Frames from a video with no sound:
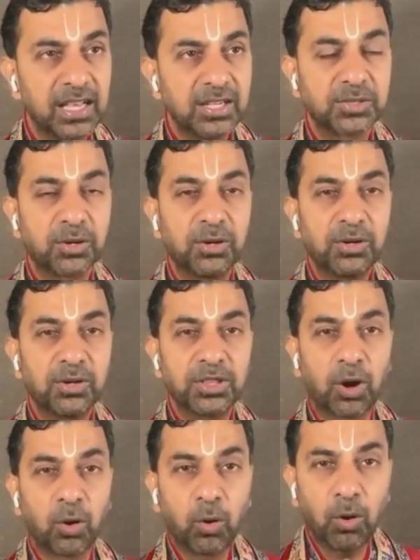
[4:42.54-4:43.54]
So
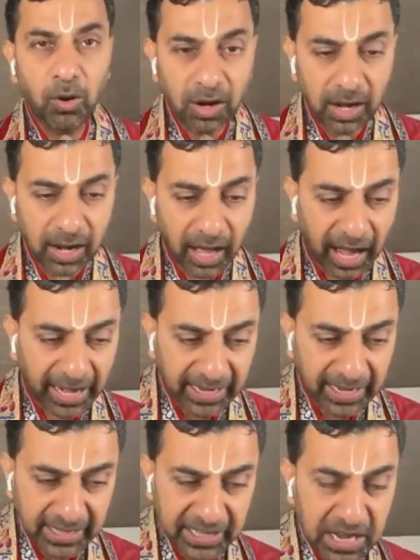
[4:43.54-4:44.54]
the whole
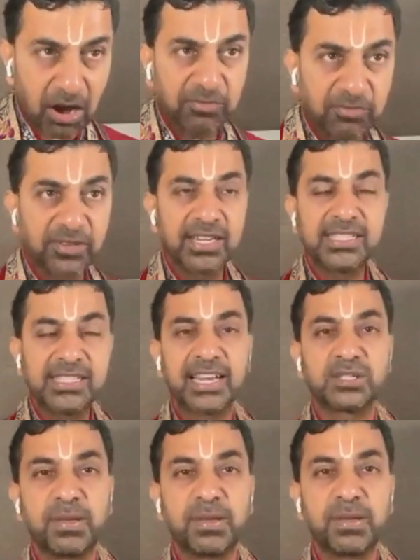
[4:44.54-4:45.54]
idea of religion
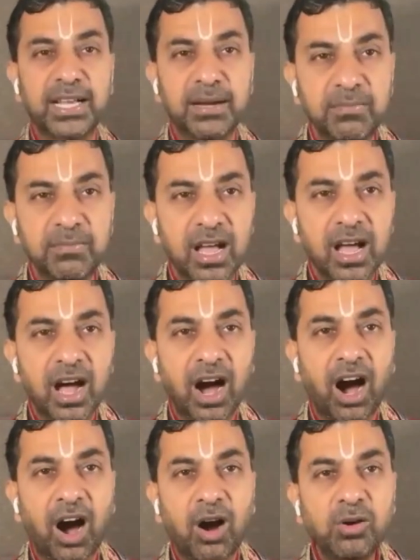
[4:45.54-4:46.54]
has become,
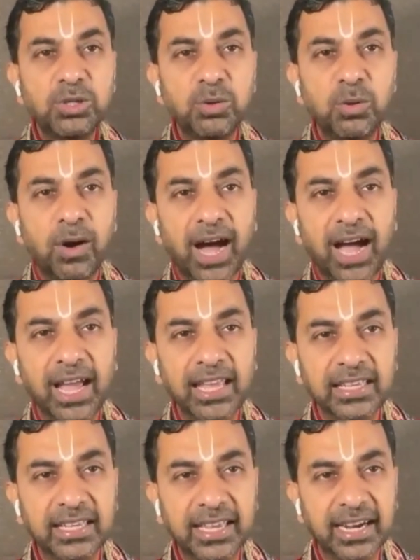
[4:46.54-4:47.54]
how do
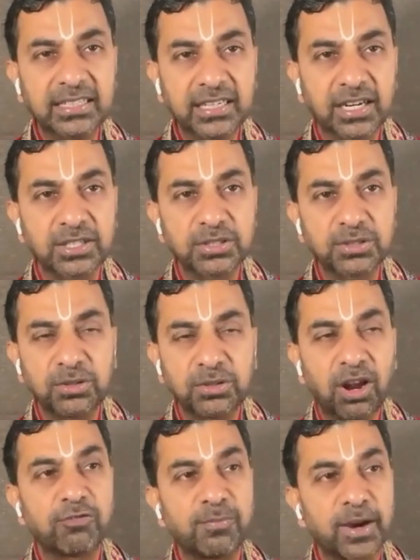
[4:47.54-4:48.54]
I get
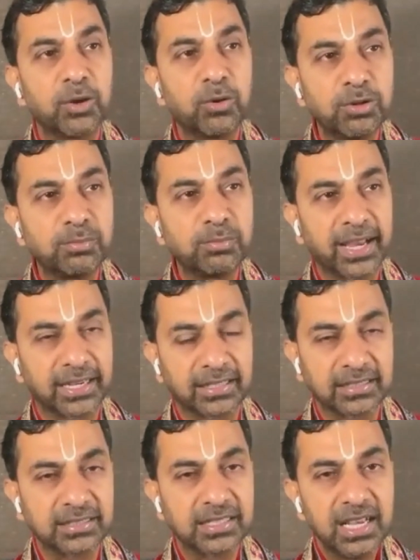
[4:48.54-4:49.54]
control of my own mind?
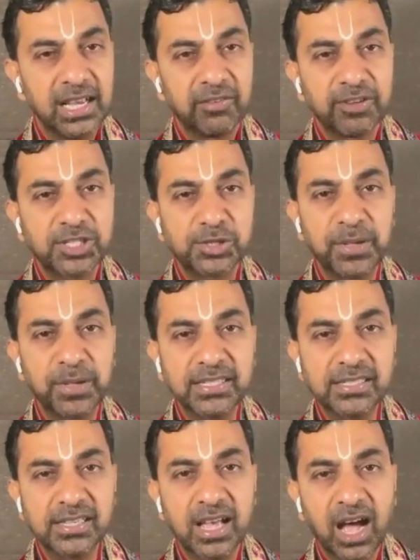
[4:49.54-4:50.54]
Which
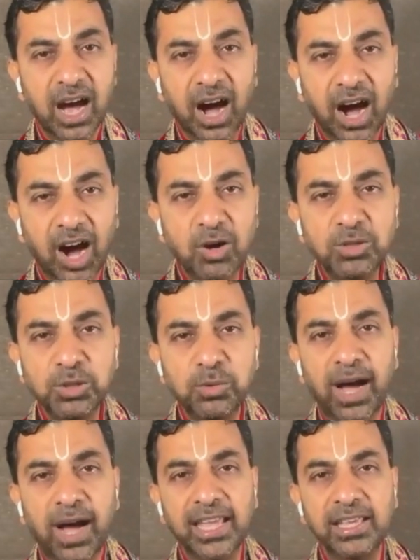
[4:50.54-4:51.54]
means, how
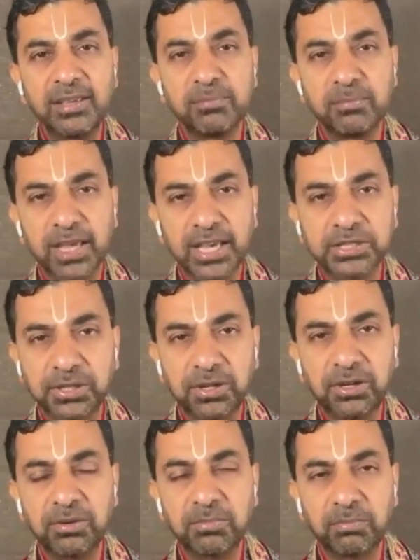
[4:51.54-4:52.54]
do I make
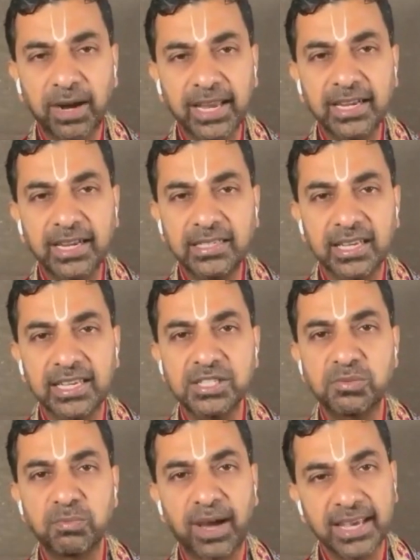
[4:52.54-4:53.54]
sure mind
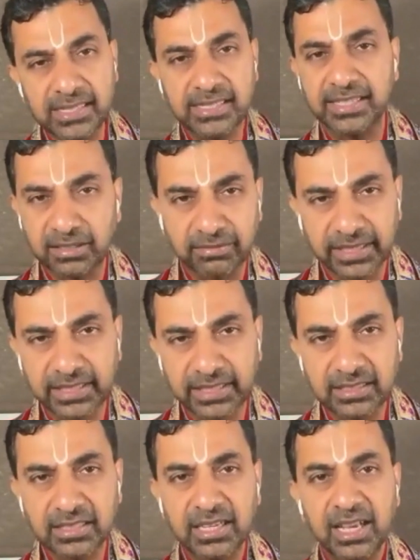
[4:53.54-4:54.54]
is my servant